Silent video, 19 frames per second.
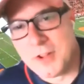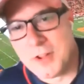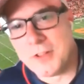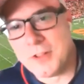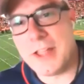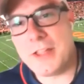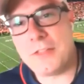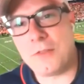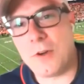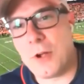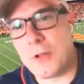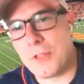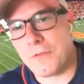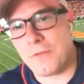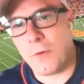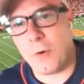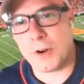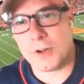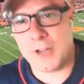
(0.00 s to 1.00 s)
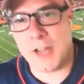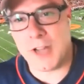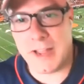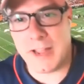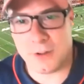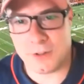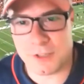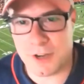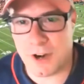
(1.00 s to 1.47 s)
They throw the 4
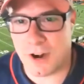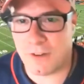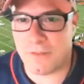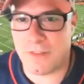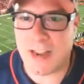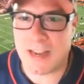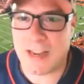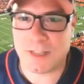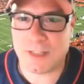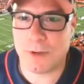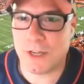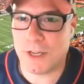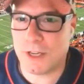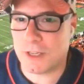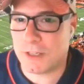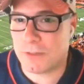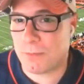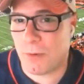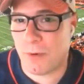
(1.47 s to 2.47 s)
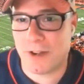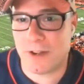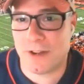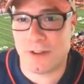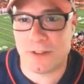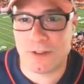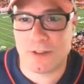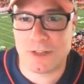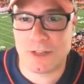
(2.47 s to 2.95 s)
titles in our face, and we just point
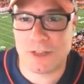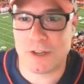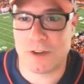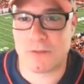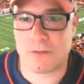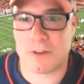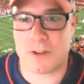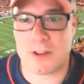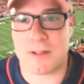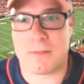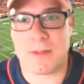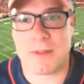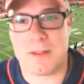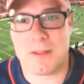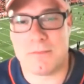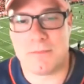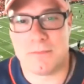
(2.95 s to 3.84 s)
to the 6 overtime game.